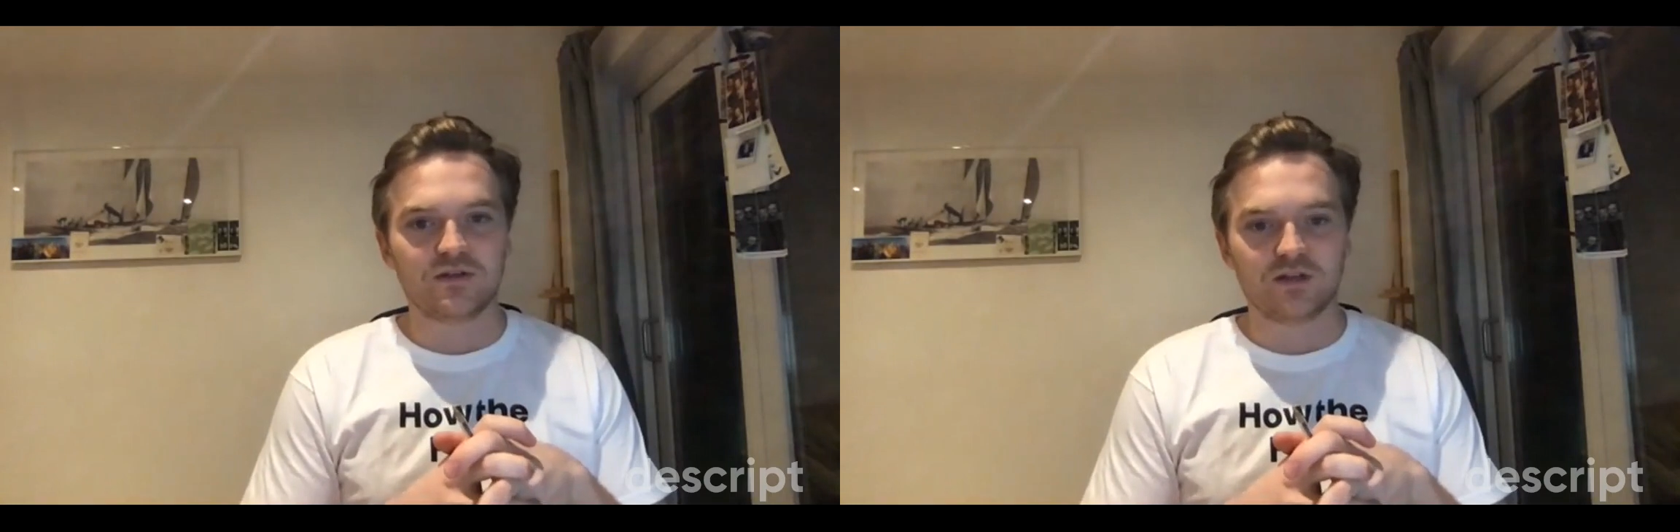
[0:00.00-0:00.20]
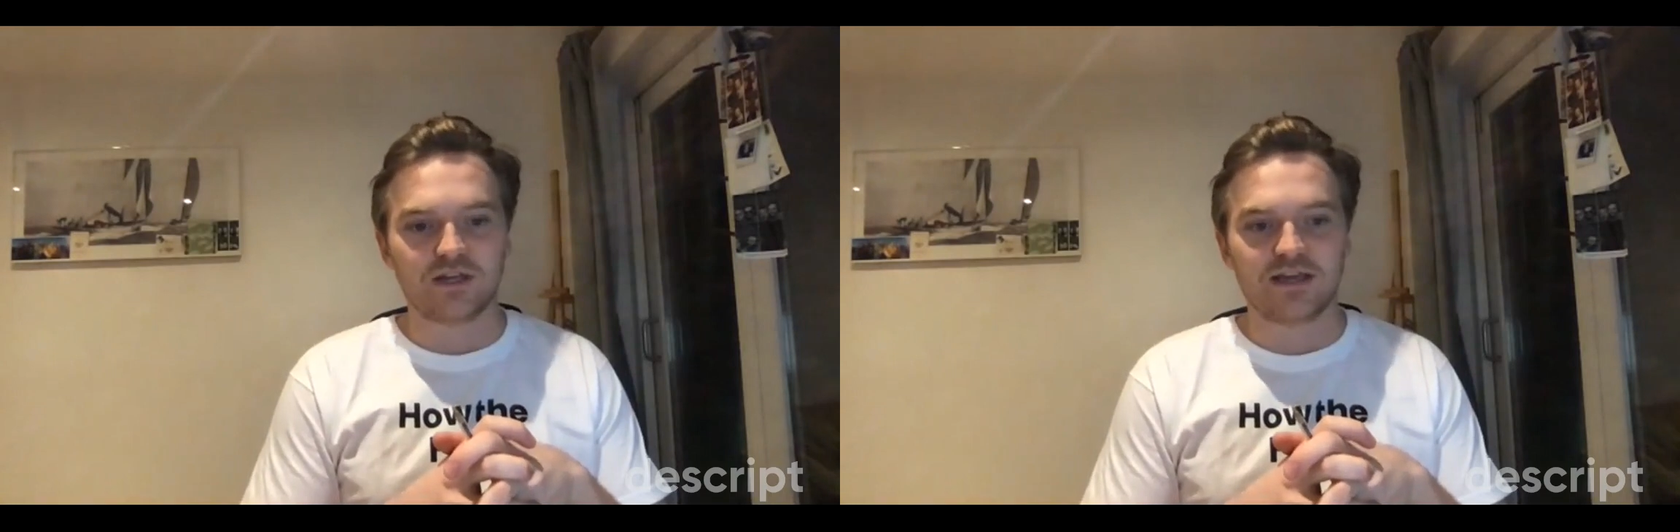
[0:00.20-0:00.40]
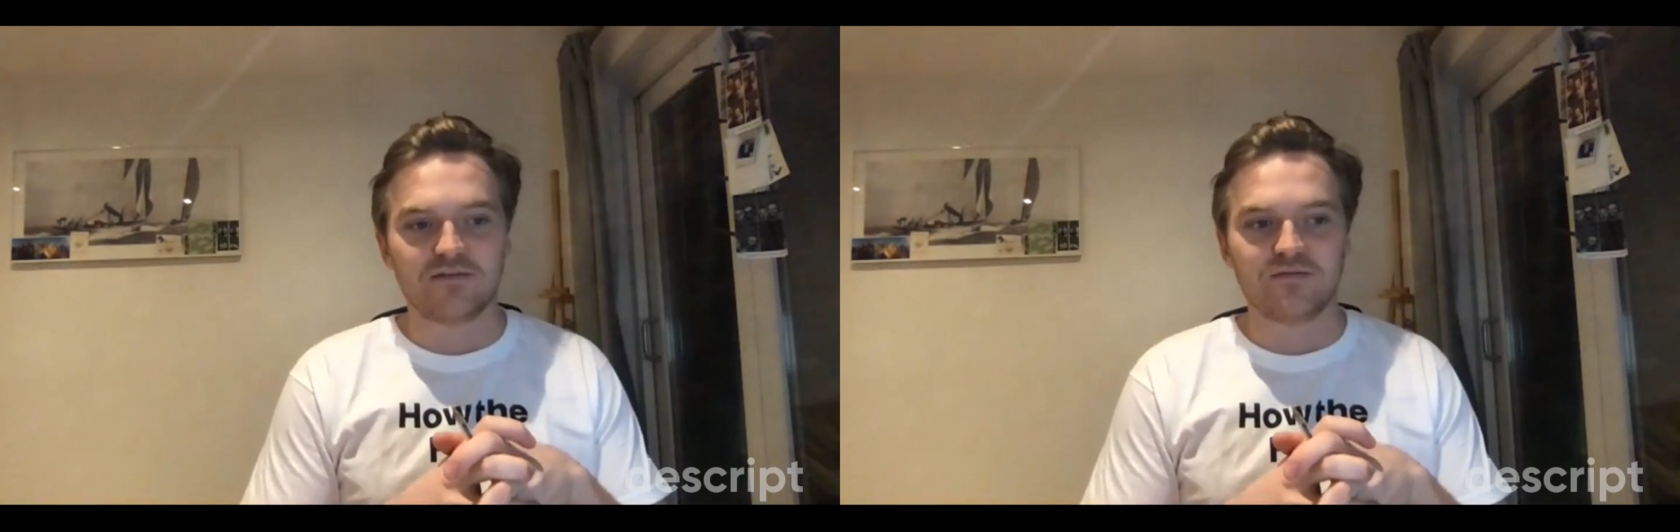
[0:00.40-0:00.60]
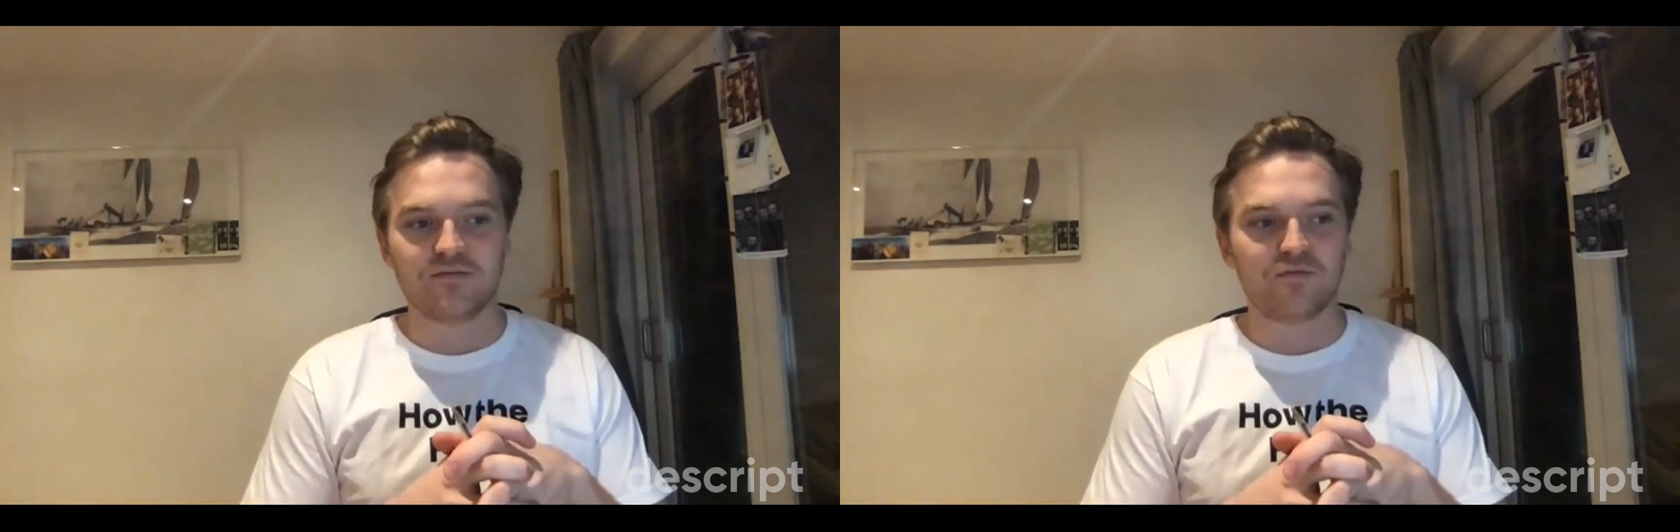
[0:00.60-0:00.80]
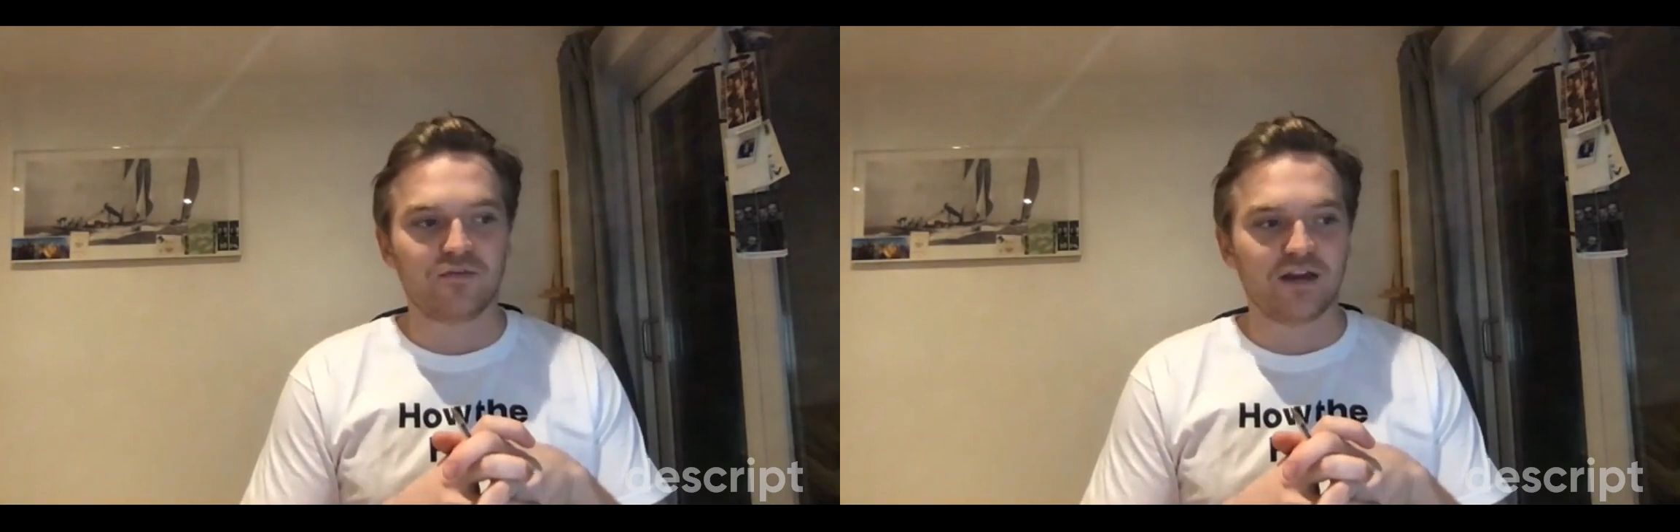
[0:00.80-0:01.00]
to get
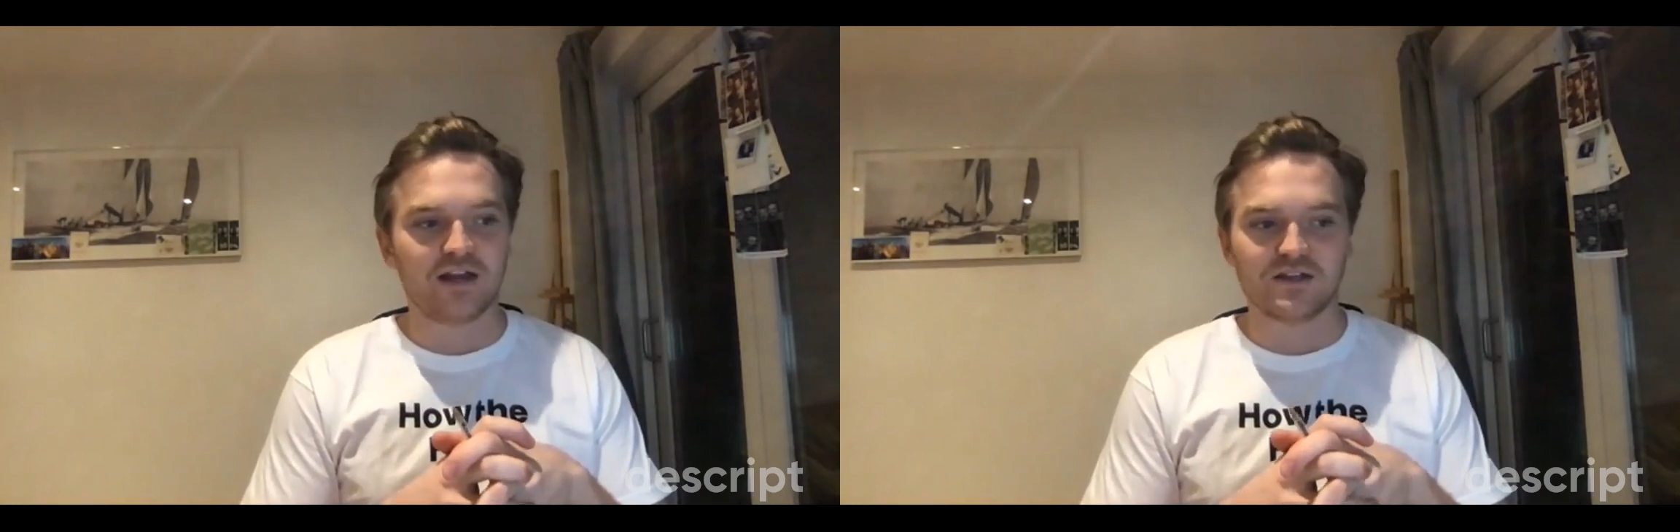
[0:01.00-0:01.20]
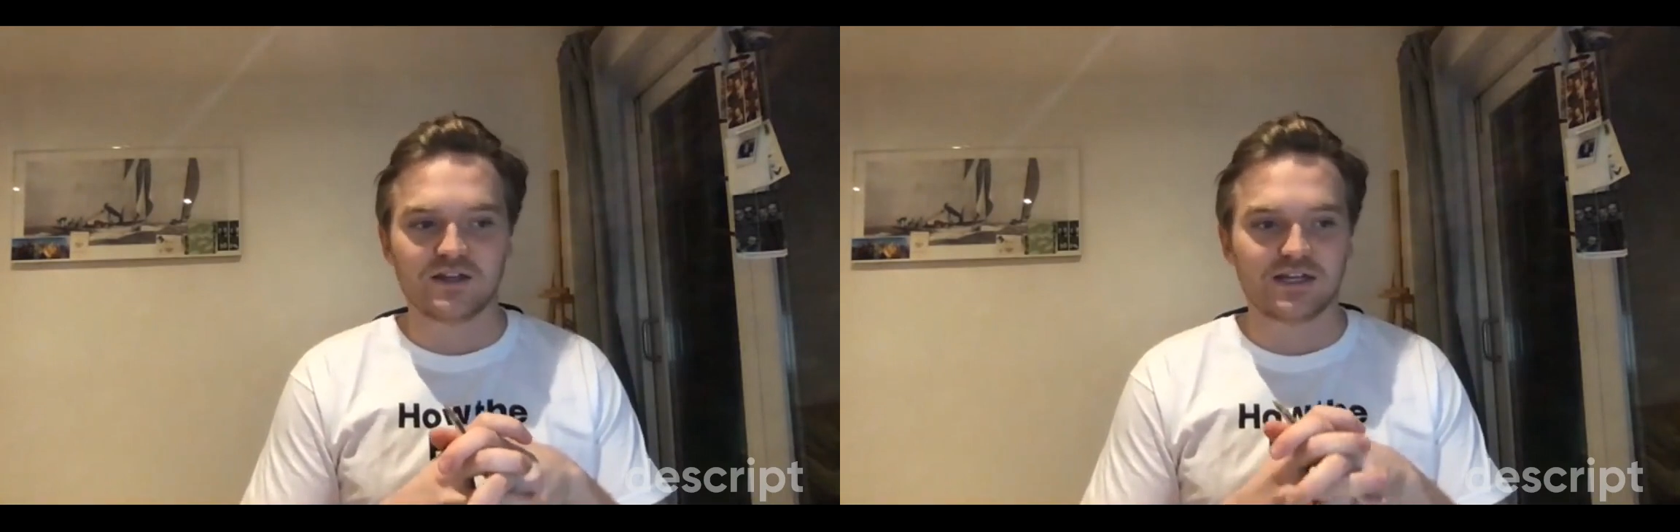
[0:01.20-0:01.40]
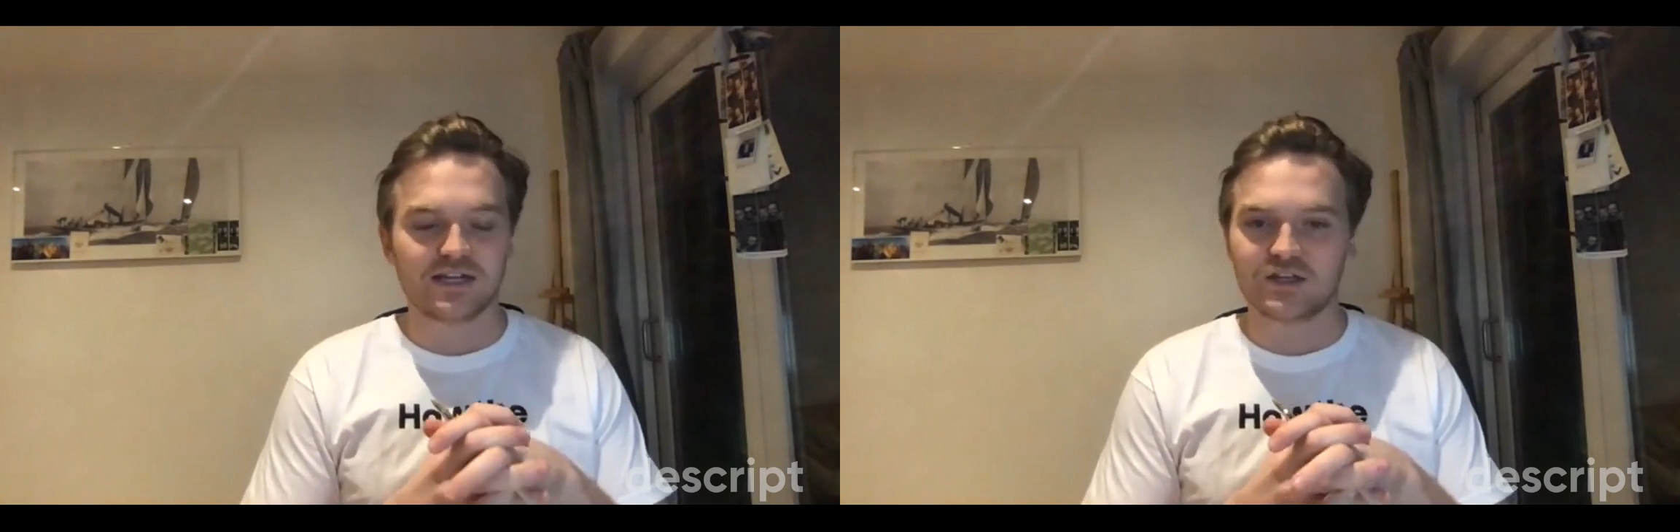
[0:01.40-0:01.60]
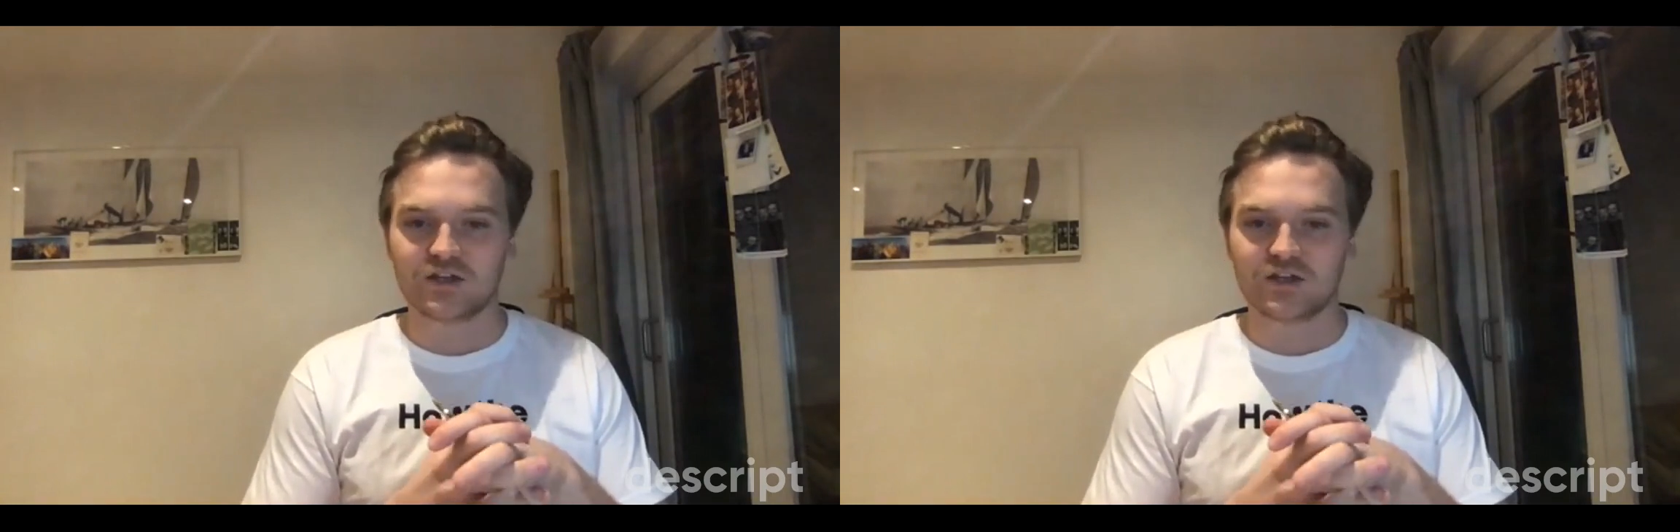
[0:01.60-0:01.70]
freelancers, I guess,